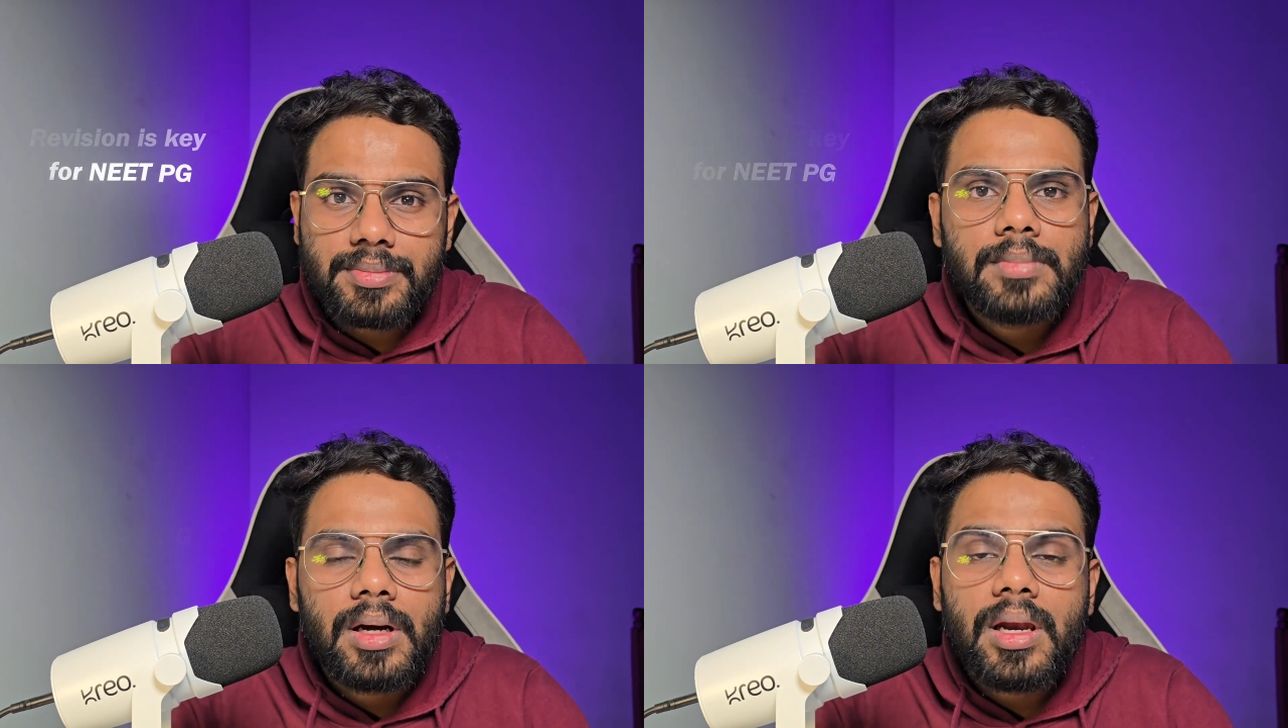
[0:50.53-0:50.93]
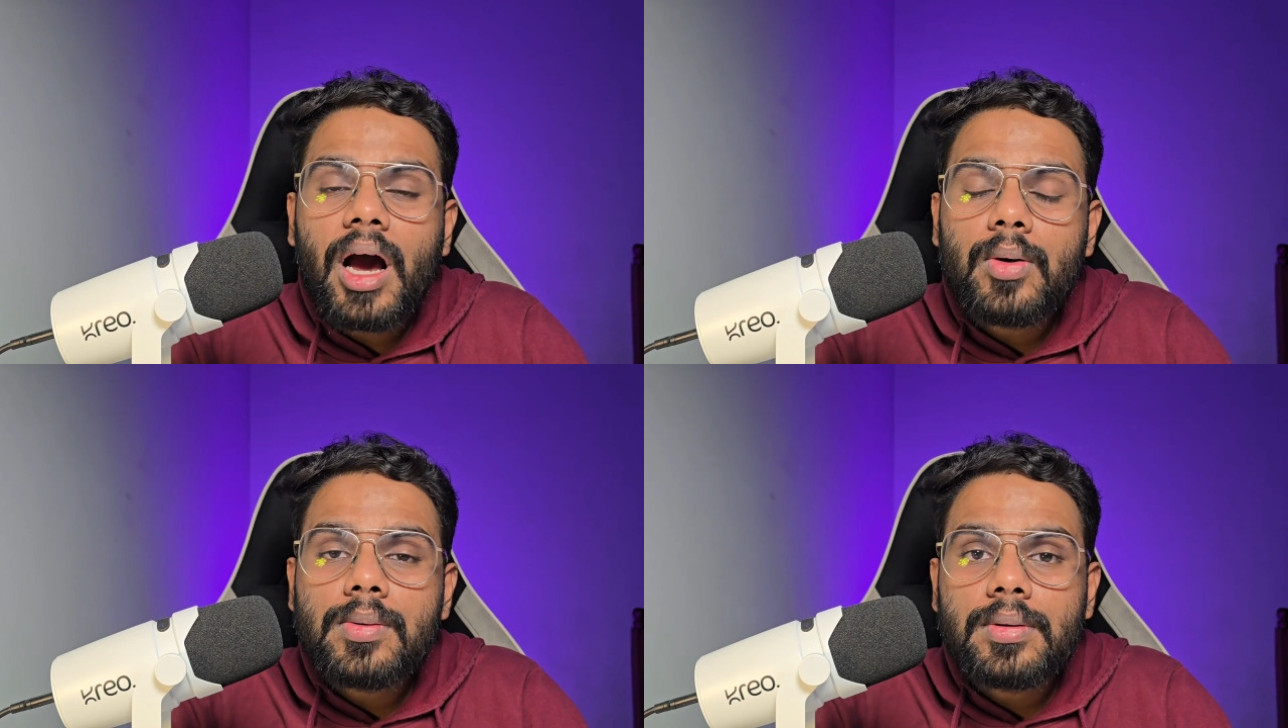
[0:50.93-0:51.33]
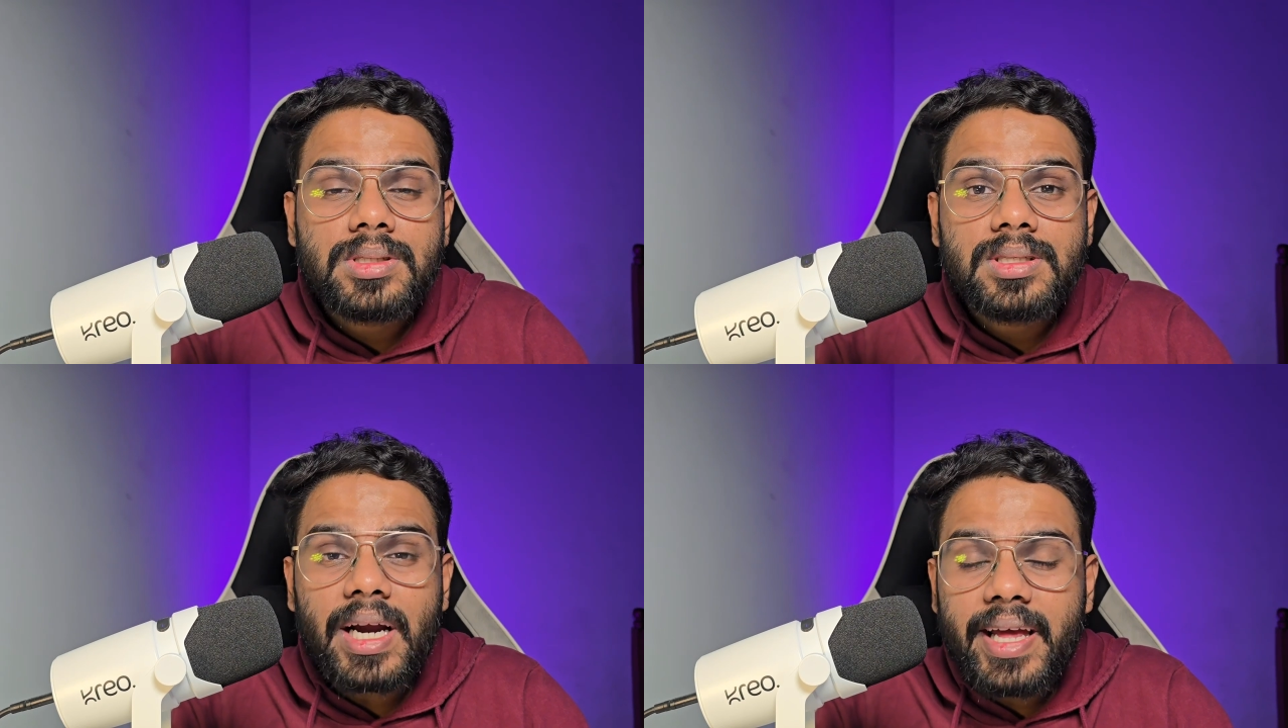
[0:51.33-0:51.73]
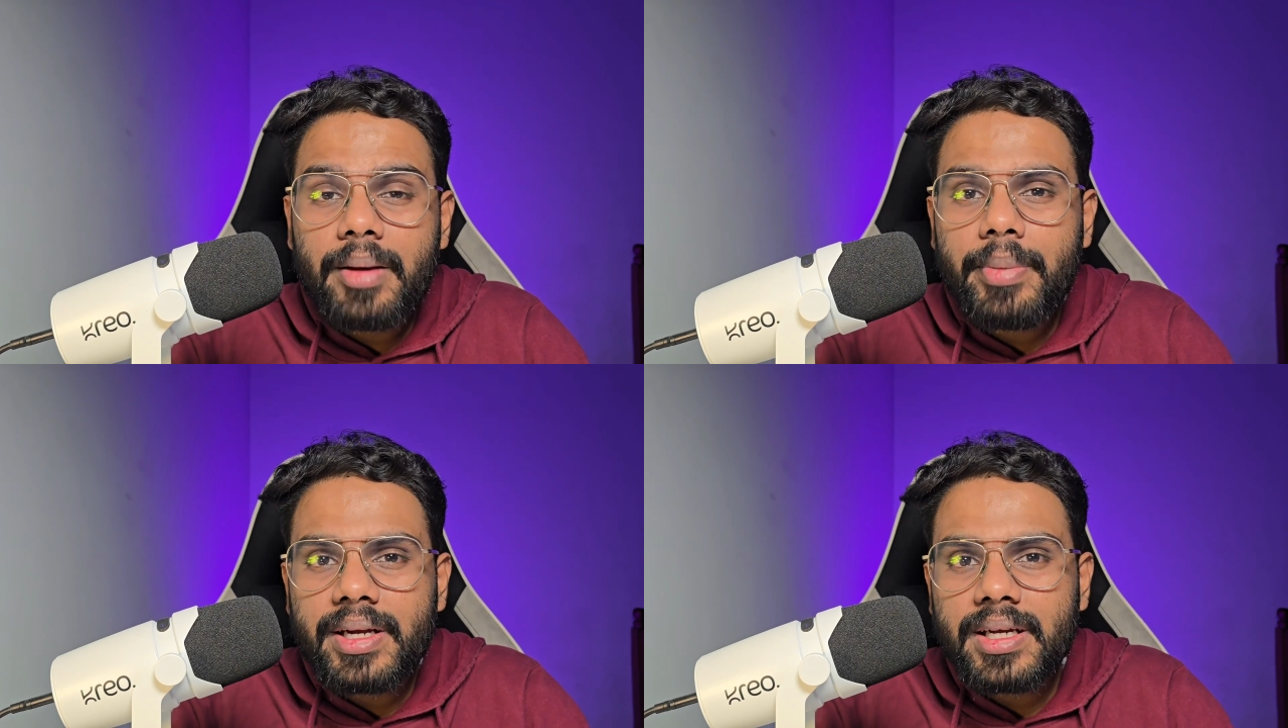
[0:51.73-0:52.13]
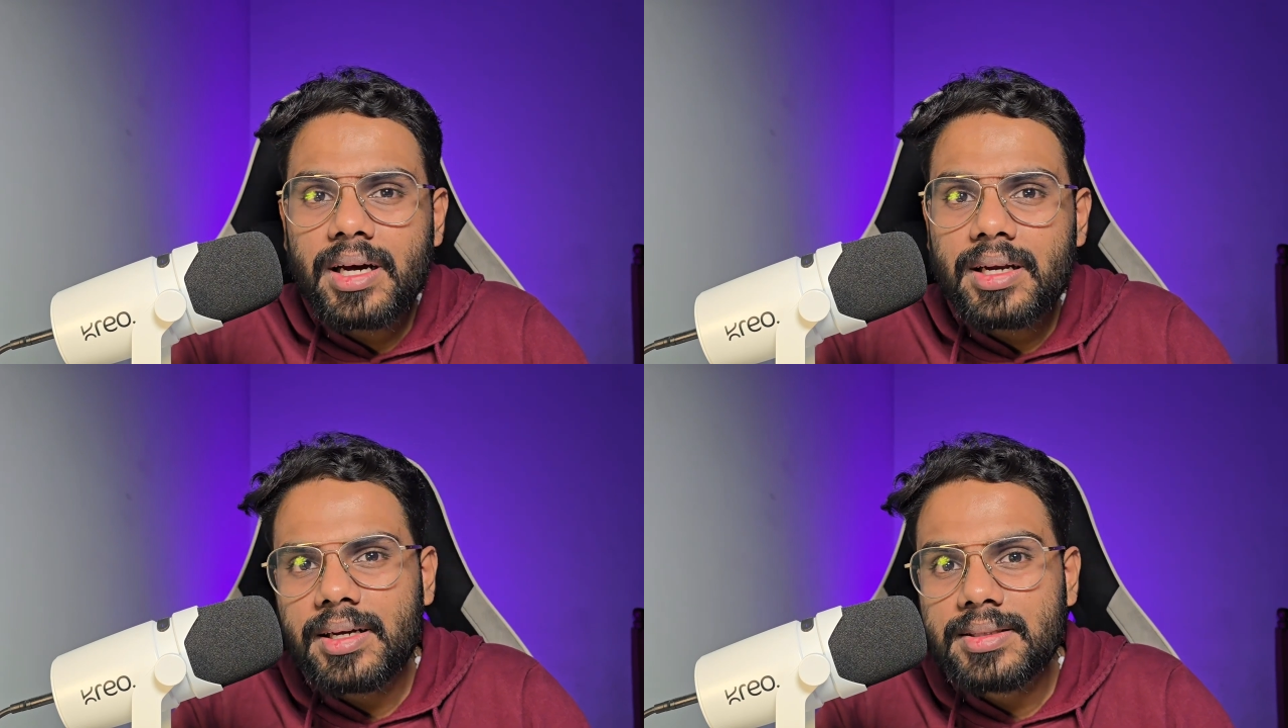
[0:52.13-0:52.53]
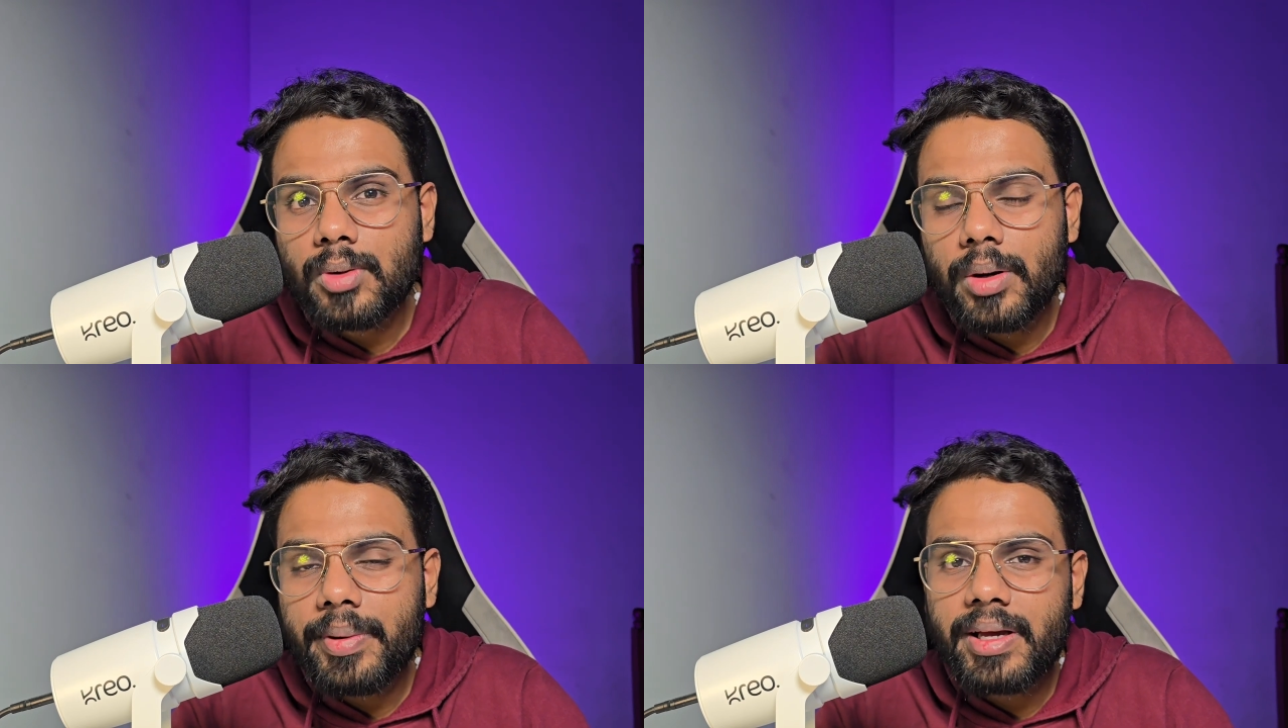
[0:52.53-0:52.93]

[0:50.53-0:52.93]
Now, studying BTR is going to be